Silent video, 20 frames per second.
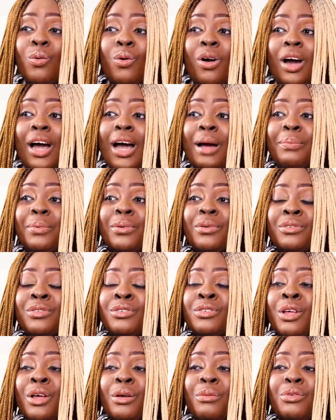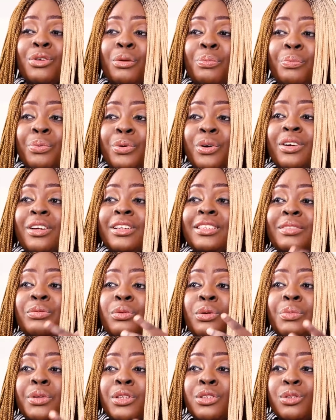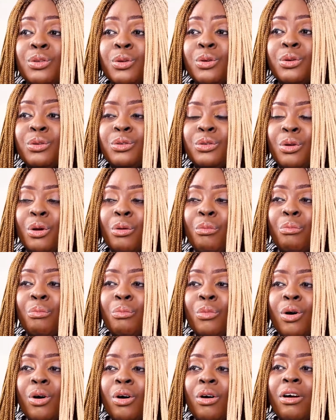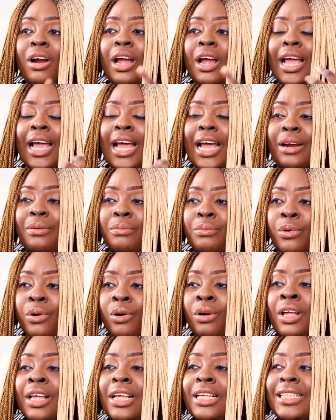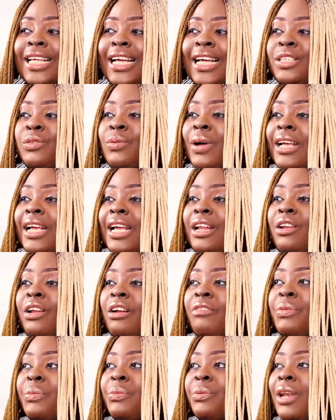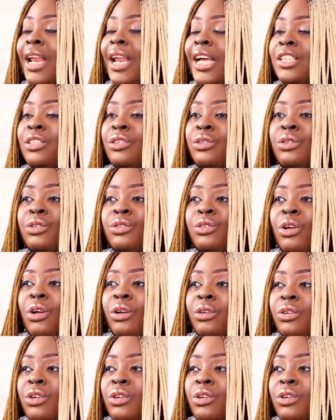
what happens? Your products will be sold more and more. That's why a lot of people like to use all